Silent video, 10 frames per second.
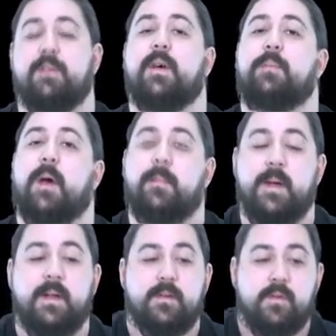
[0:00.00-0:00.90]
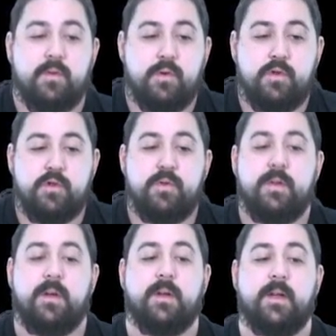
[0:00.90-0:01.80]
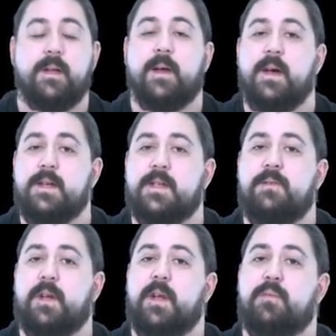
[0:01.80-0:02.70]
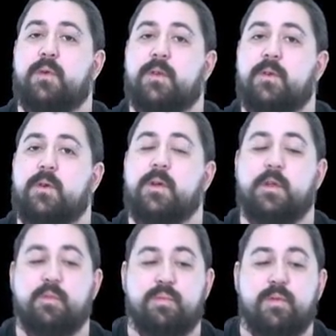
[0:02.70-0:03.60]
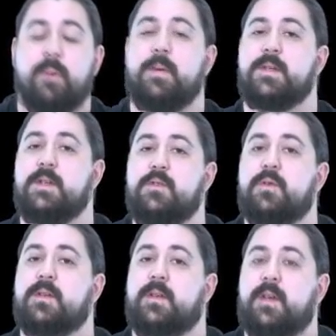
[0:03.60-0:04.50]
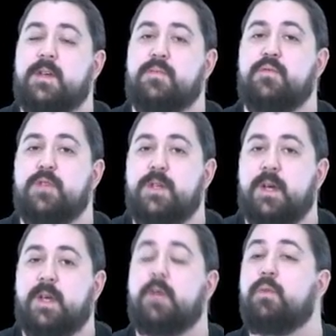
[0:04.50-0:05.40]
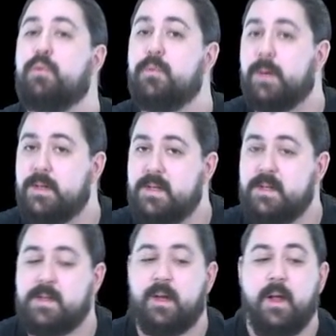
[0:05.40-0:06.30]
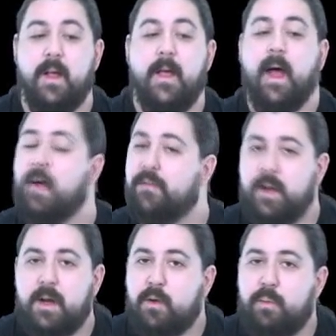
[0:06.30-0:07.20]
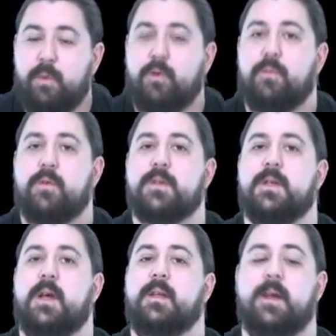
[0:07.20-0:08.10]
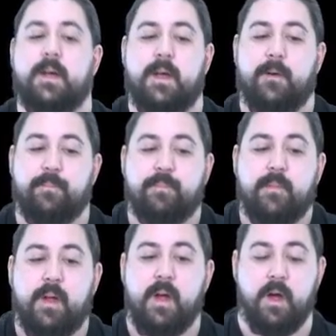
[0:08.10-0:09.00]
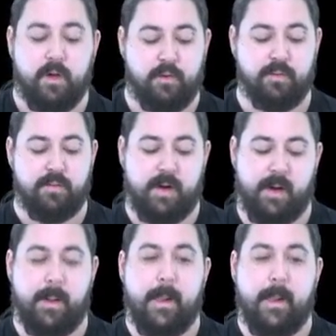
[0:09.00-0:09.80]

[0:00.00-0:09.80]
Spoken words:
with pointers, and to be able to switch to more generic or more accurate addresses with the related behaviors. That's it.